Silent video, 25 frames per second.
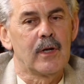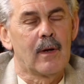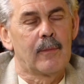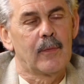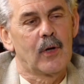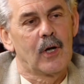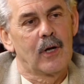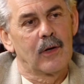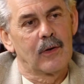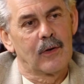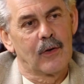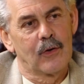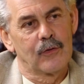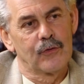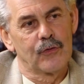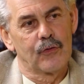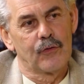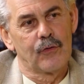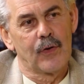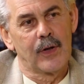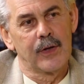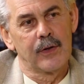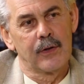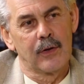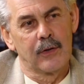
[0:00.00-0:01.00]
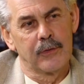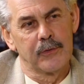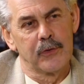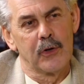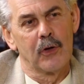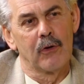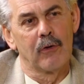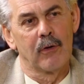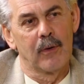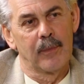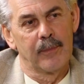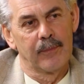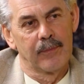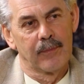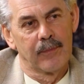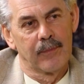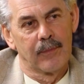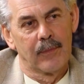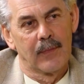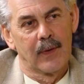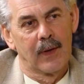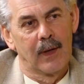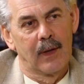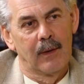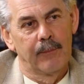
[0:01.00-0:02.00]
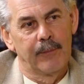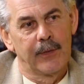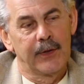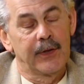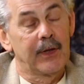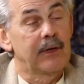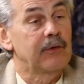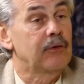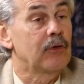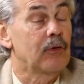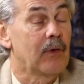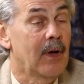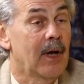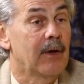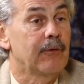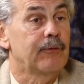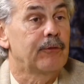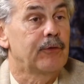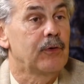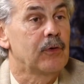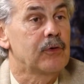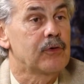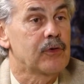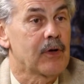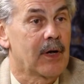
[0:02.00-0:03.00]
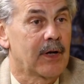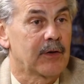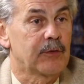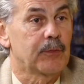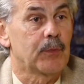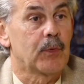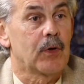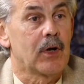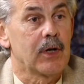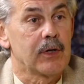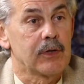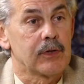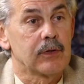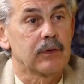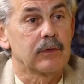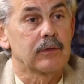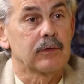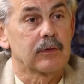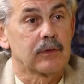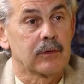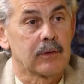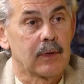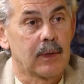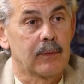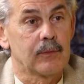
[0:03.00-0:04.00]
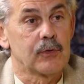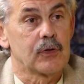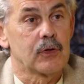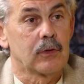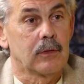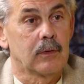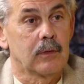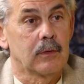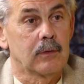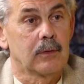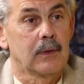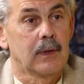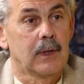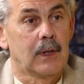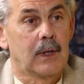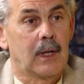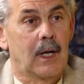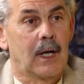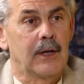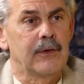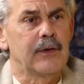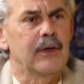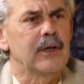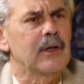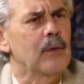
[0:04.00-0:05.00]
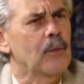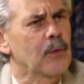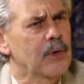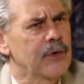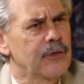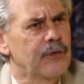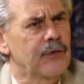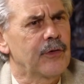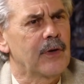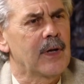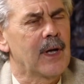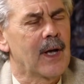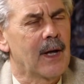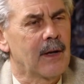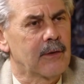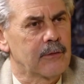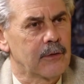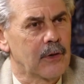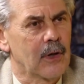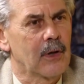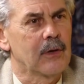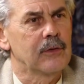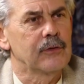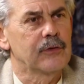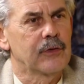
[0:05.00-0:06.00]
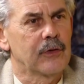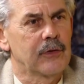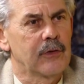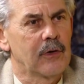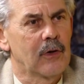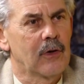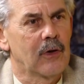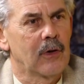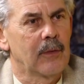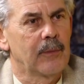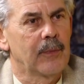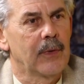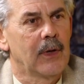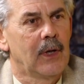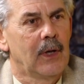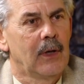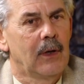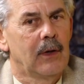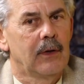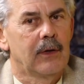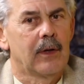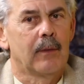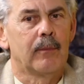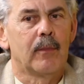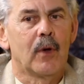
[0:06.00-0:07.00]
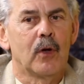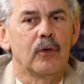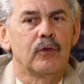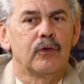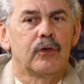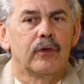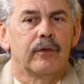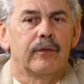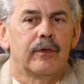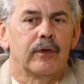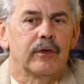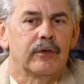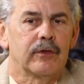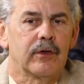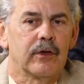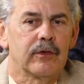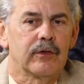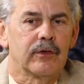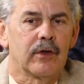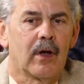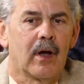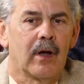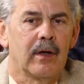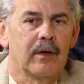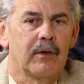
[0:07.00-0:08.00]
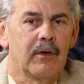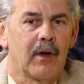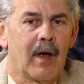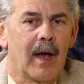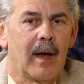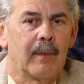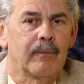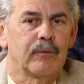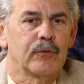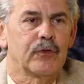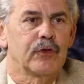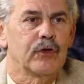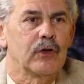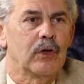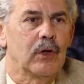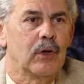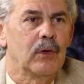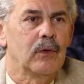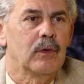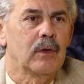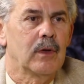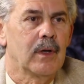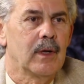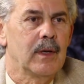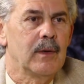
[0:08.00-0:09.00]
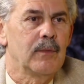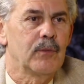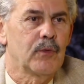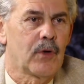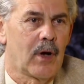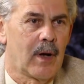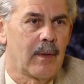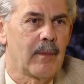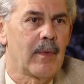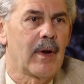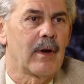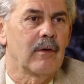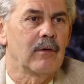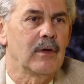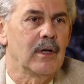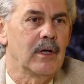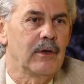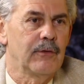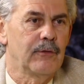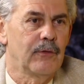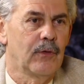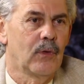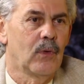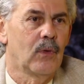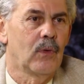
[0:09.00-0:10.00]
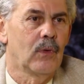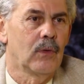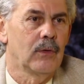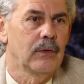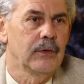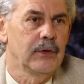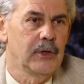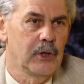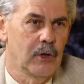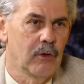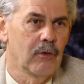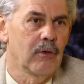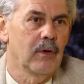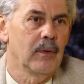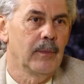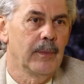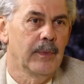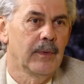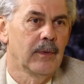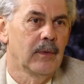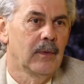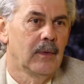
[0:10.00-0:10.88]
Yamaha are concentrating on Europe. But they do have future aspirations, I'm sure. I think they want to see how it goes in Europe. The motive is designed absolutely primarily for Europe.